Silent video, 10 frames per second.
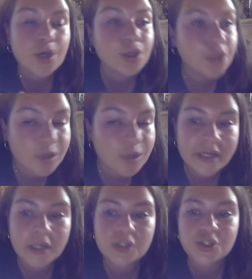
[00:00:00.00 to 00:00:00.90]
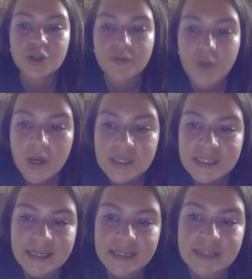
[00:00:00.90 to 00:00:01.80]
unions,
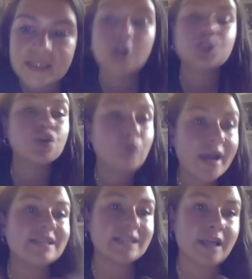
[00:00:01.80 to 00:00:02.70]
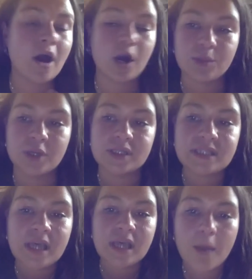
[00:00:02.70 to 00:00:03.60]
universities to raise the
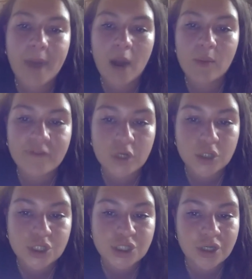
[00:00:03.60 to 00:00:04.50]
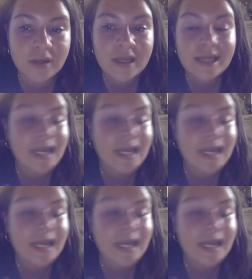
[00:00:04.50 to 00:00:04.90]
arguments about revolution,